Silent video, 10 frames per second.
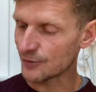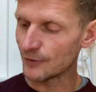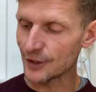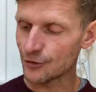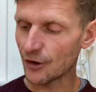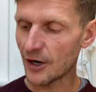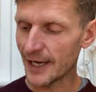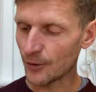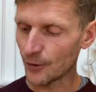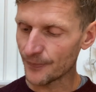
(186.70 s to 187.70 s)
really dry,
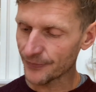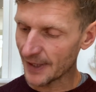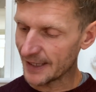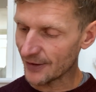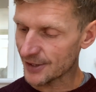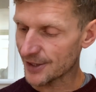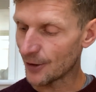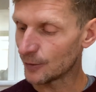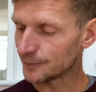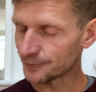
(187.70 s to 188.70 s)
or any other
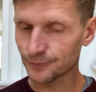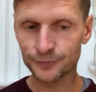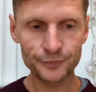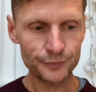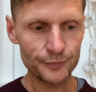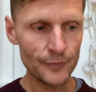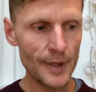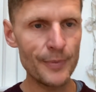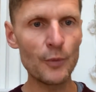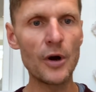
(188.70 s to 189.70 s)
salt.
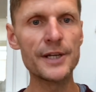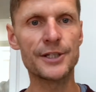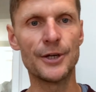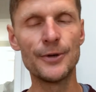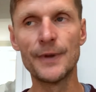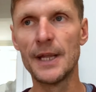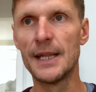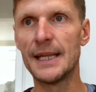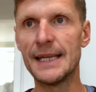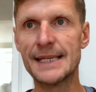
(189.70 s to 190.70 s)
But what I do
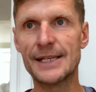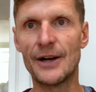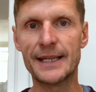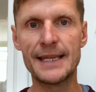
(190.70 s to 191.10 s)
is I